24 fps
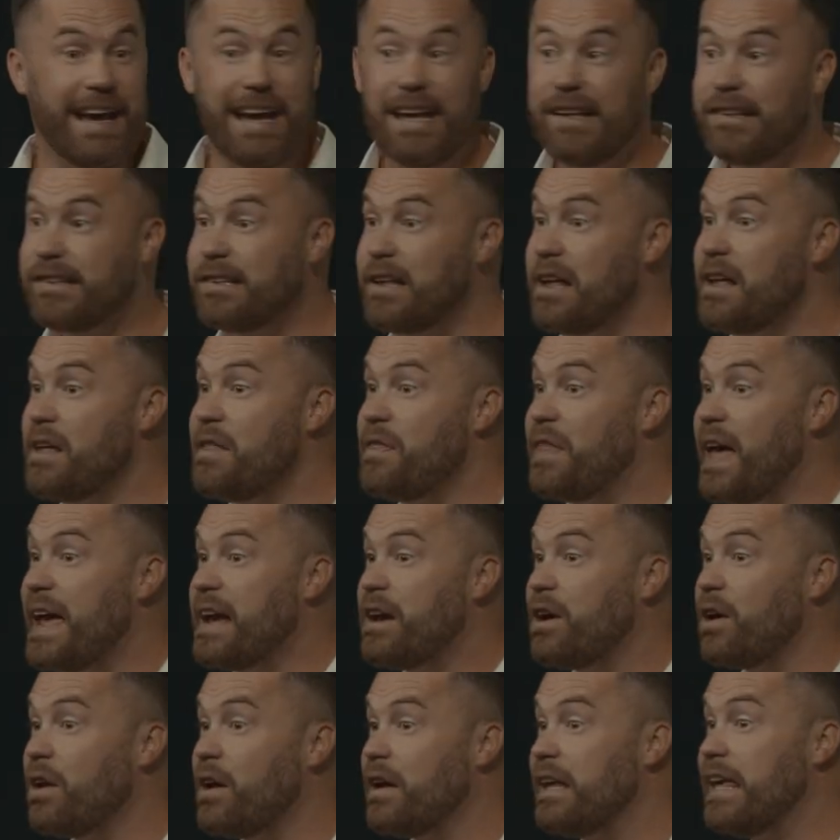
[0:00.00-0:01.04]
is
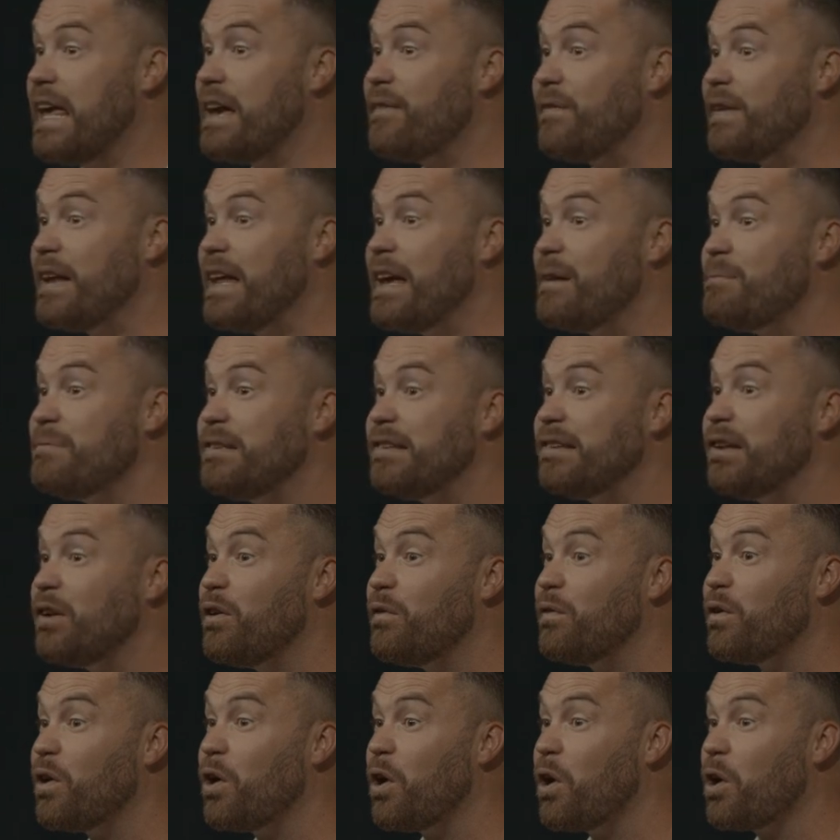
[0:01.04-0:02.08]
they could have given him
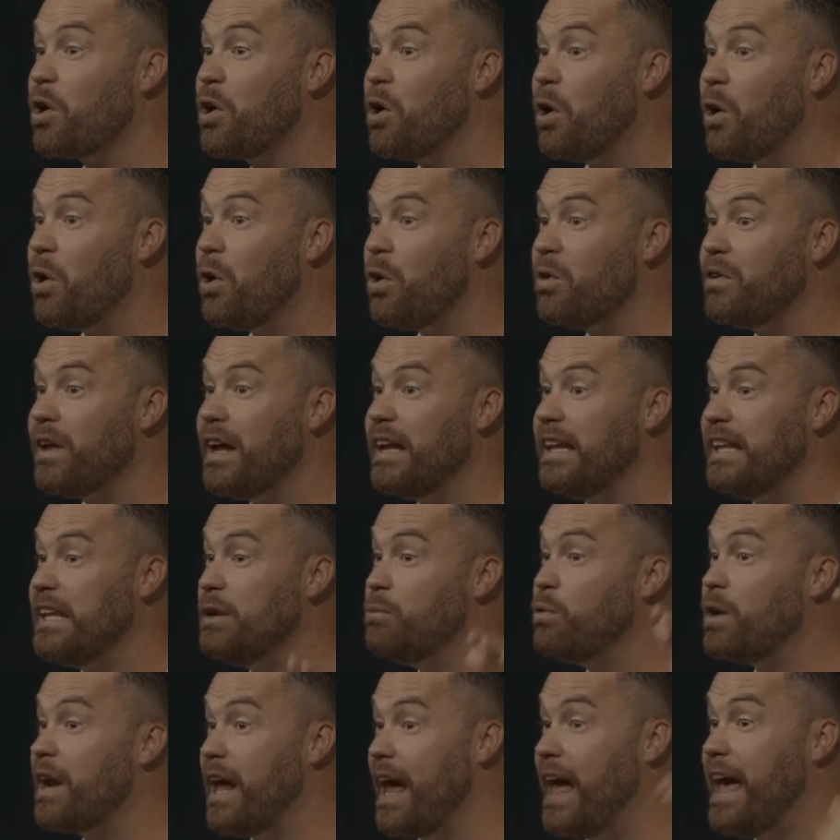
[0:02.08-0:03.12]
silver or gold and he
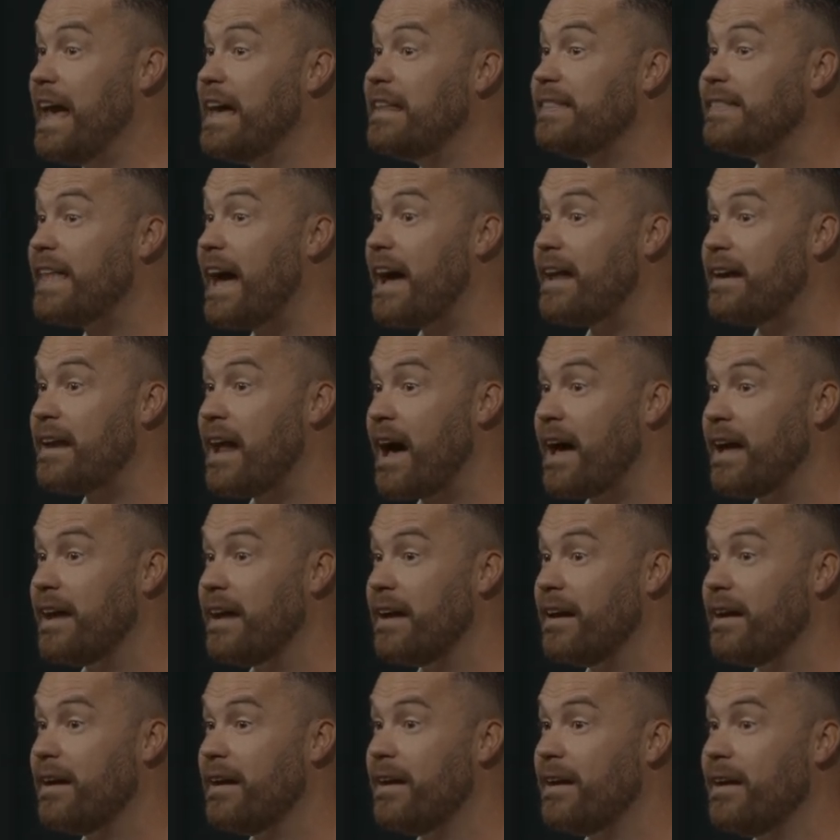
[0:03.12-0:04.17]
would have ate that night.
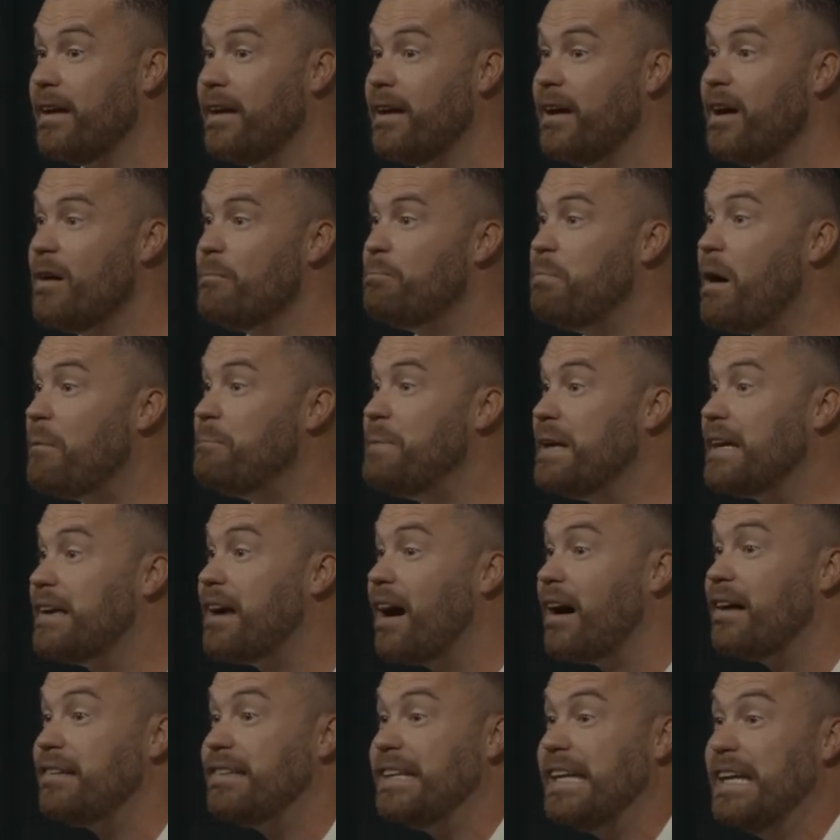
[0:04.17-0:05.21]
But
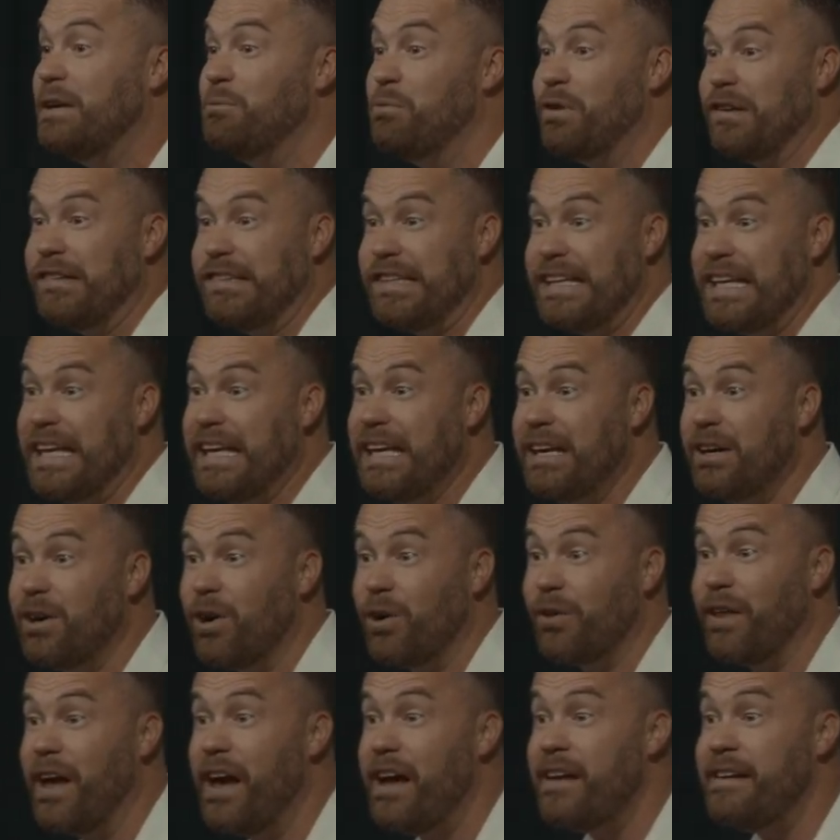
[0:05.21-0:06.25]
because he was
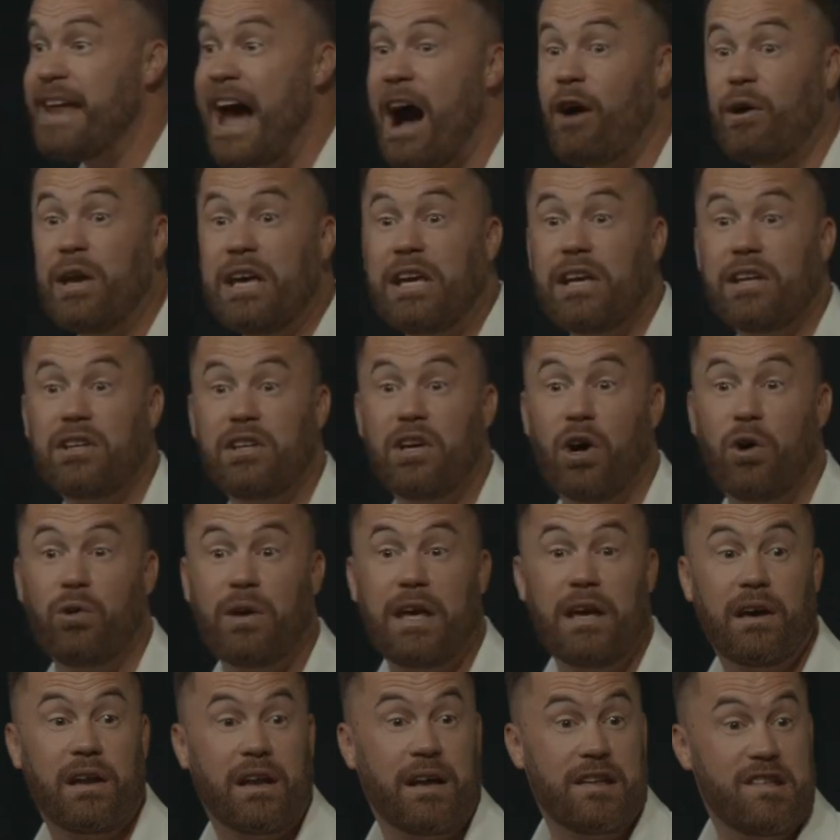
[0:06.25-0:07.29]
healed, now he could go
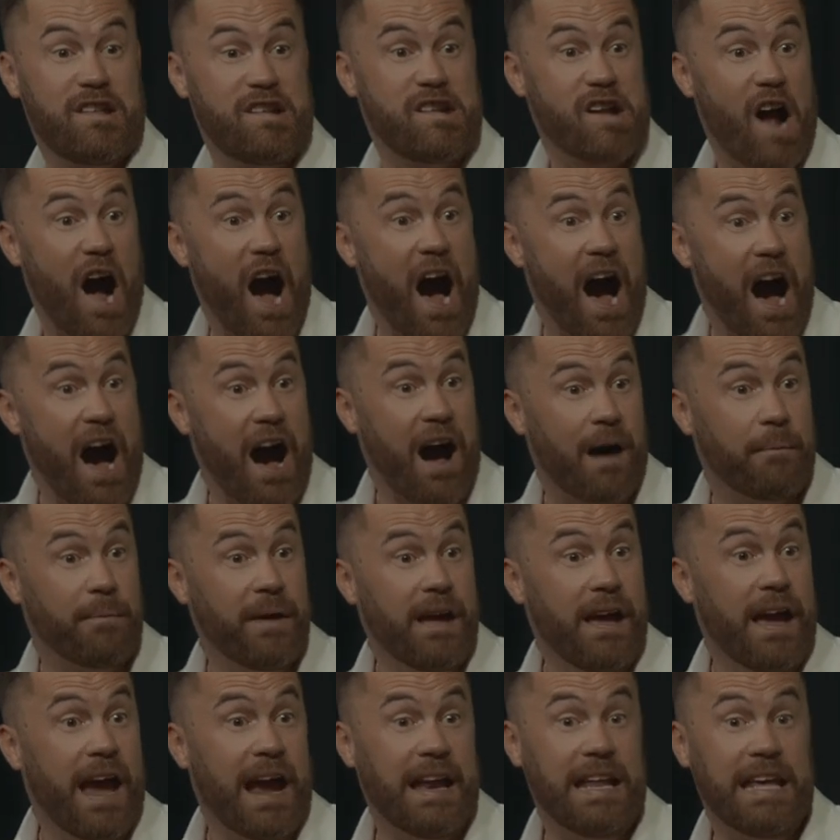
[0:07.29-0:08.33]
get a job
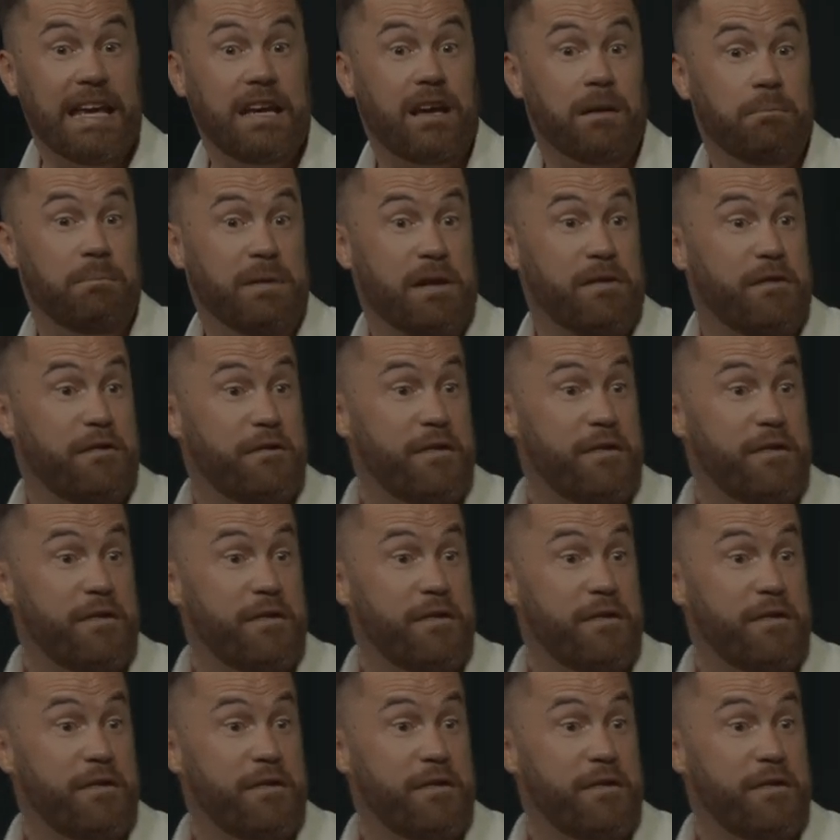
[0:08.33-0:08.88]
and he could be